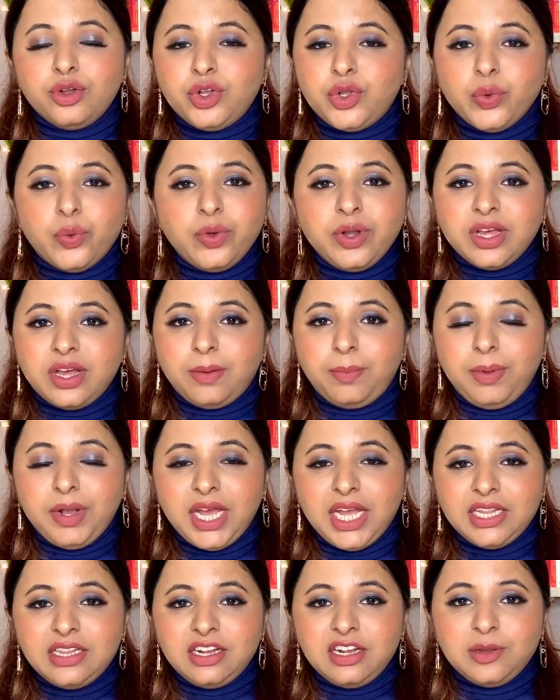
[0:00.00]
Don't
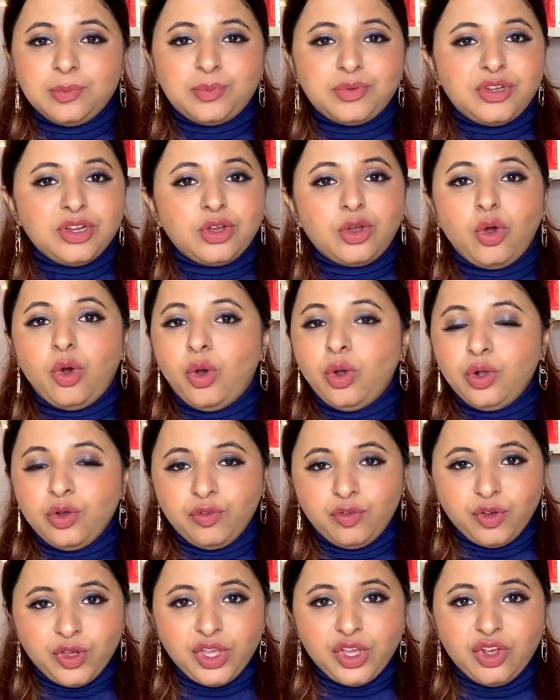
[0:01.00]
apply the lipstick all
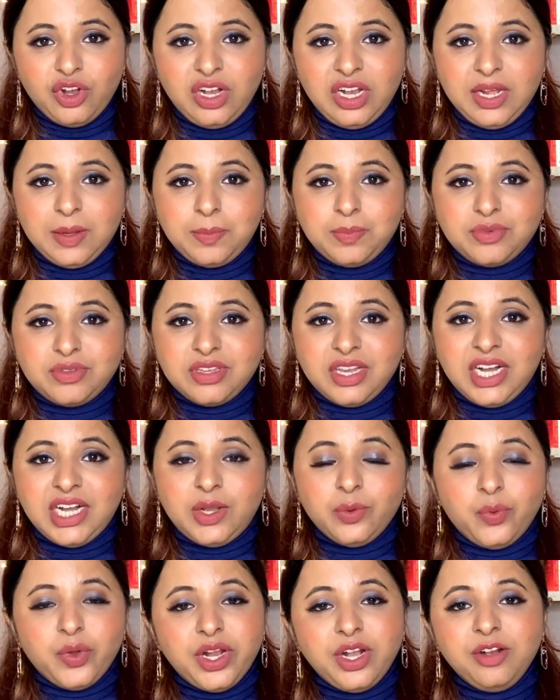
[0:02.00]
over your lips.
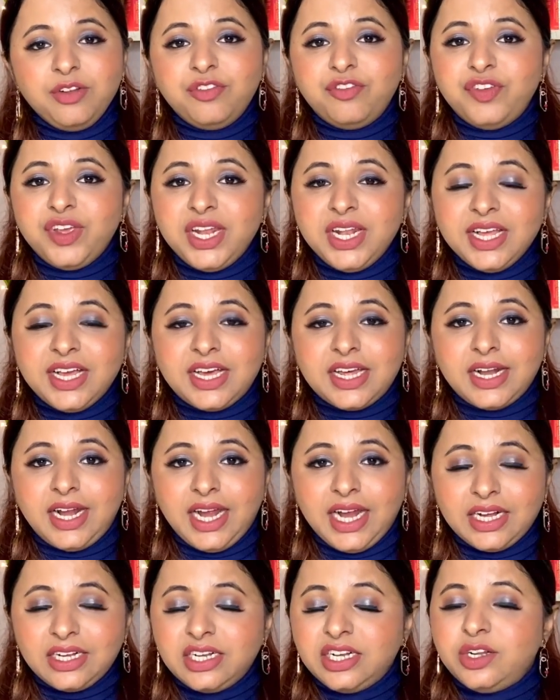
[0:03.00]
It will feel
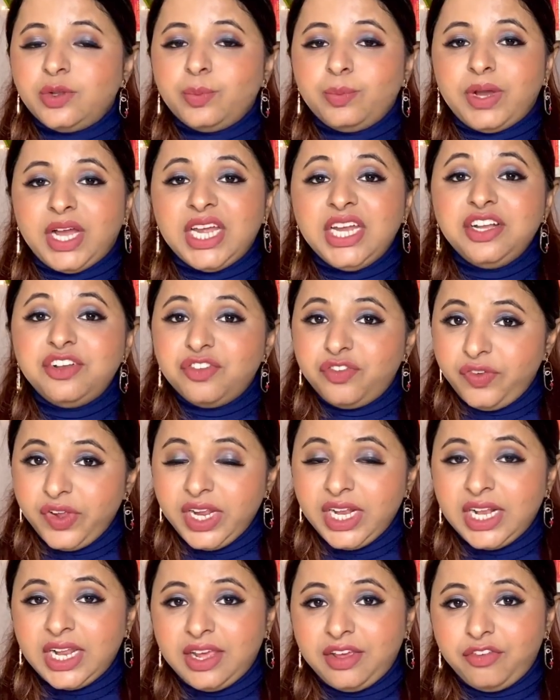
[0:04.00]
cracked, it might
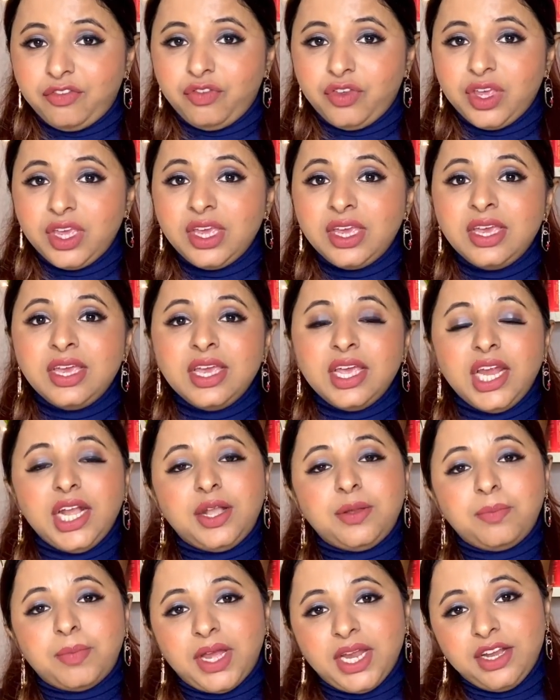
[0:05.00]
feel heavy,
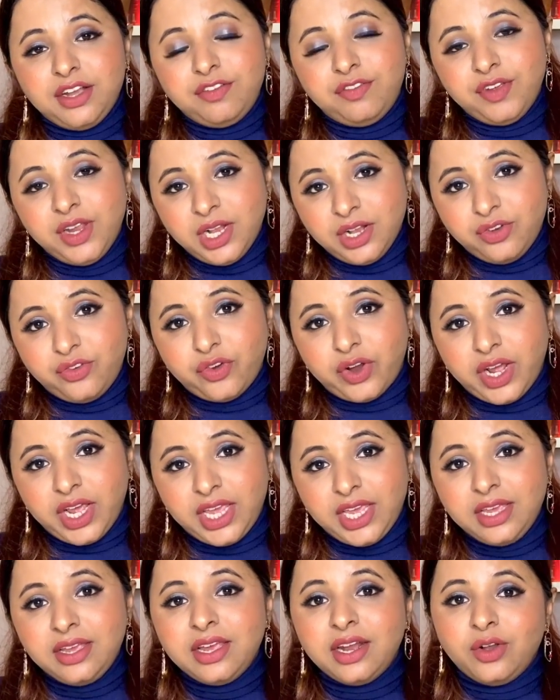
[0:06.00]
it might feel
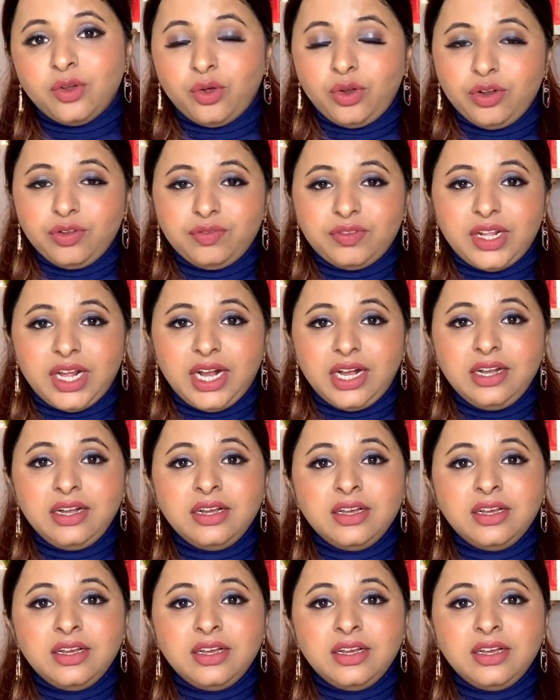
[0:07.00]
drying and all of that.